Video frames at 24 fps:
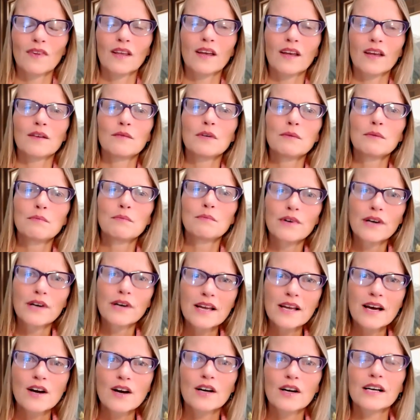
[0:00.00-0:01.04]
can we
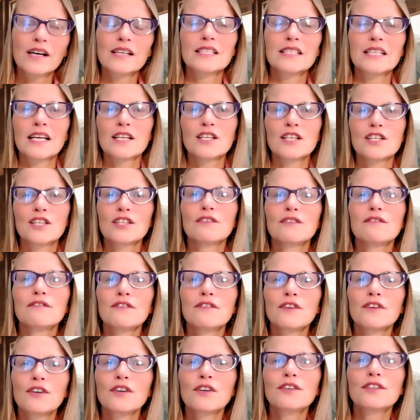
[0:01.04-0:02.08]
bring our attention
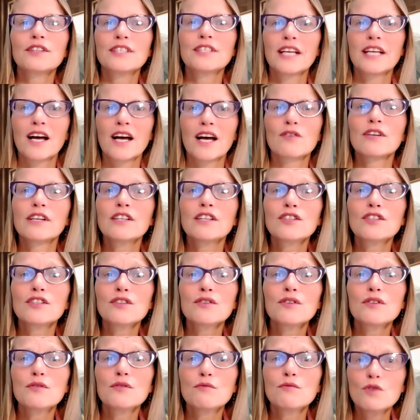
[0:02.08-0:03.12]
further down
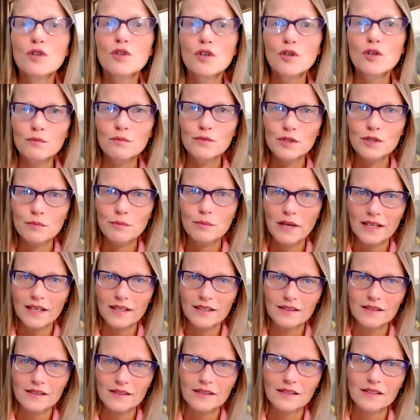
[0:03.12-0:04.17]
into the womb
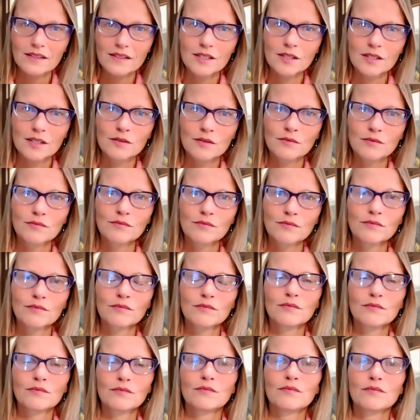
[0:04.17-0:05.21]
space?
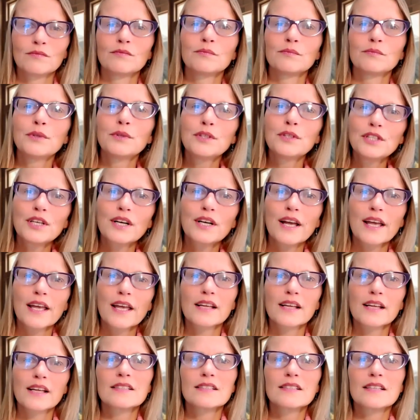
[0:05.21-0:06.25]
Put your
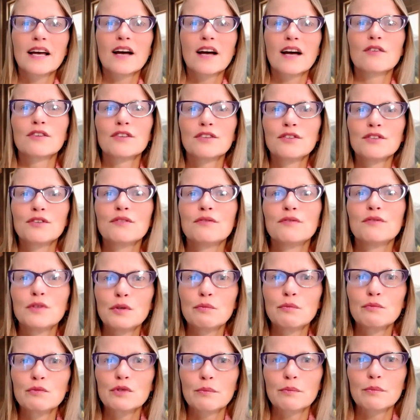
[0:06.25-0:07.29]
hands down on your
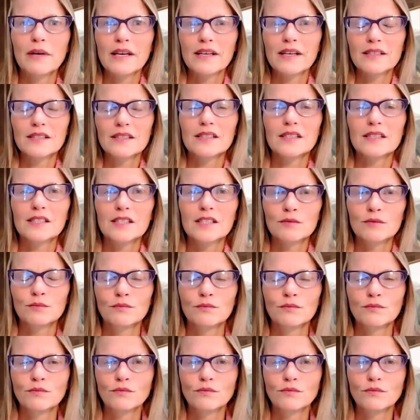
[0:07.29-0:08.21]
womb space.